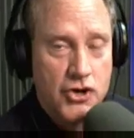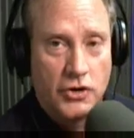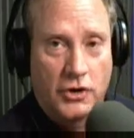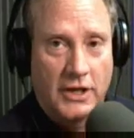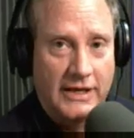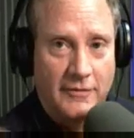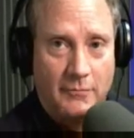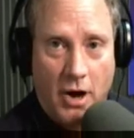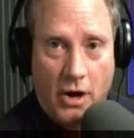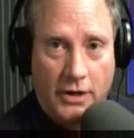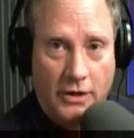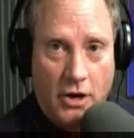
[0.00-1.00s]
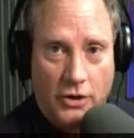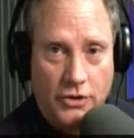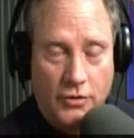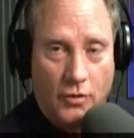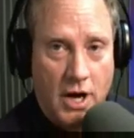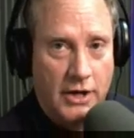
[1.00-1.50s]
You can collect a bargain all
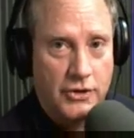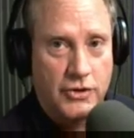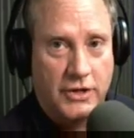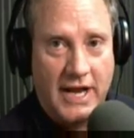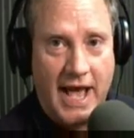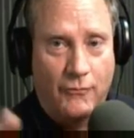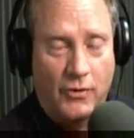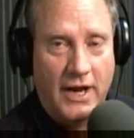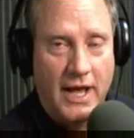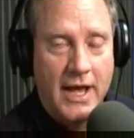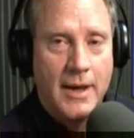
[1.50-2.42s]
you want. You can have what.